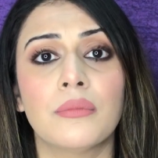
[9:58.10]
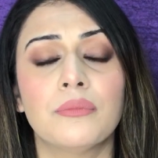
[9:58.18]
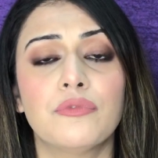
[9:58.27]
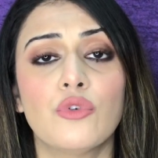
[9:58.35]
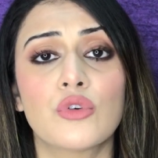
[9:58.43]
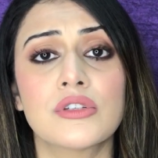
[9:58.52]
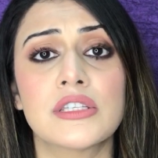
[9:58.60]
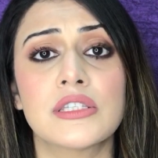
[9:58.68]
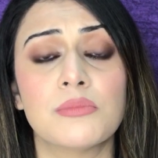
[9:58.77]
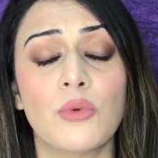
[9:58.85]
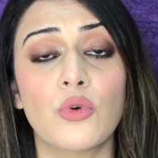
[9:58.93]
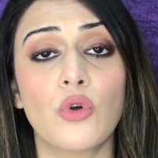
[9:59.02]

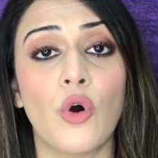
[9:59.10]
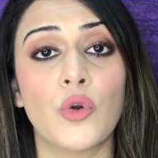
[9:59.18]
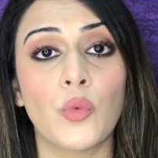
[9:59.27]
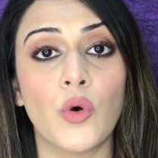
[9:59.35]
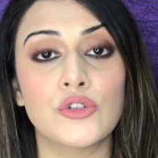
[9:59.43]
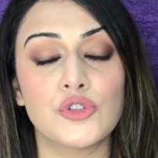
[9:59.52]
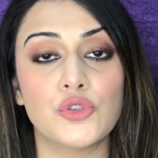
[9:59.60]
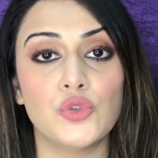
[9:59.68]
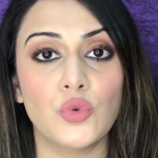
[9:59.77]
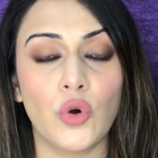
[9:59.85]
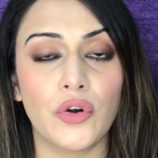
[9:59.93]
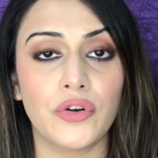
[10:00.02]
focuses more on what
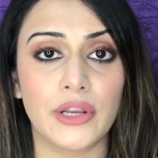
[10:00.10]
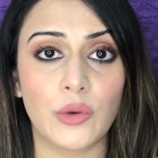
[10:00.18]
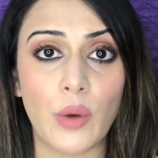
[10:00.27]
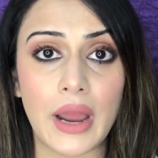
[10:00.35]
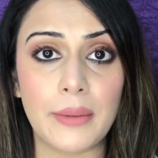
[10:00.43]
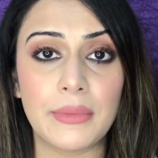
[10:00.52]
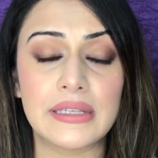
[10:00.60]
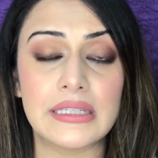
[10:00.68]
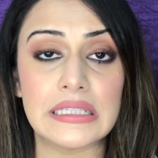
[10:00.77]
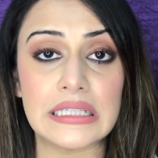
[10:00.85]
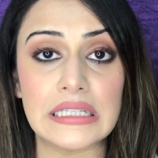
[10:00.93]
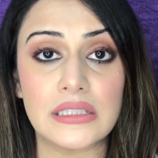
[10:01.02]
your requirement
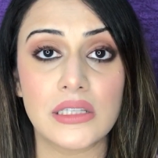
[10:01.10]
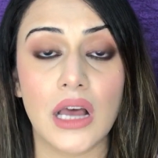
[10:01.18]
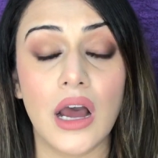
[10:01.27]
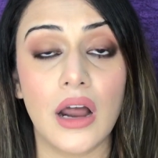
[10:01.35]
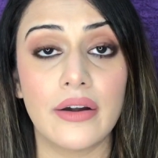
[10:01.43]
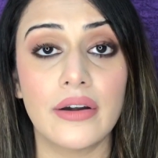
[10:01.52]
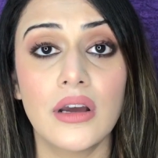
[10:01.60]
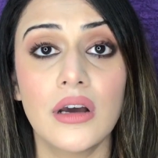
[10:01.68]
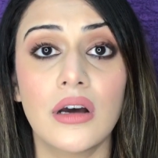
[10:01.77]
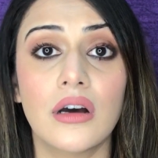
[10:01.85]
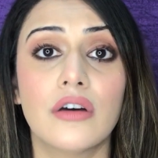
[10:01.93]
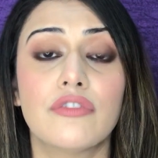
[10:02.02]
and needs are
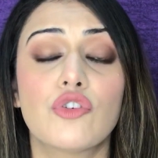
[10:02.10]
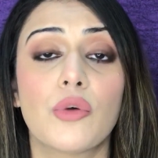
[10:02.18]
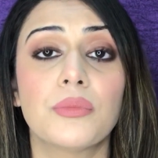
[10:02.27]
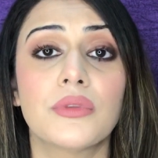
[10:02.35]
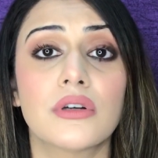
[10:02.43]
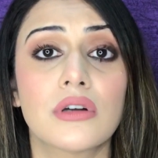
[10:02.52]
from the